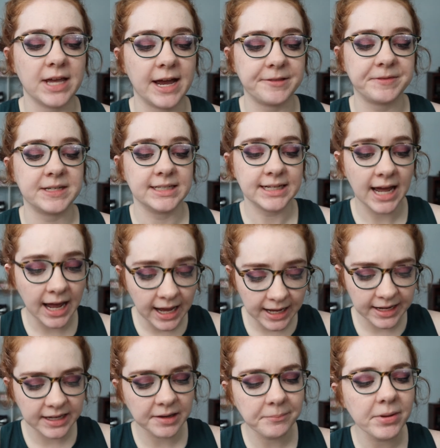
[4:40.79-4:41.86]
at the
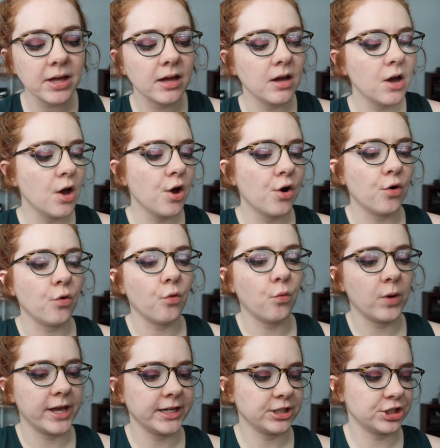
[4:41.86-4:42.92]
time,
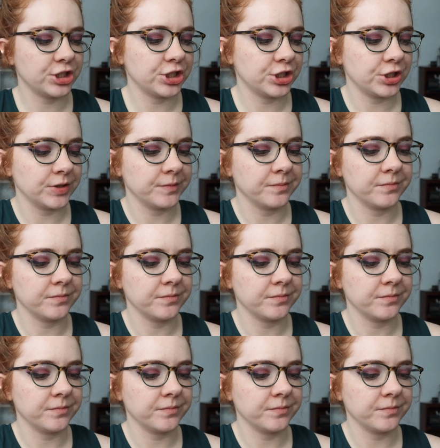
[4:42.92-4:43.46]
which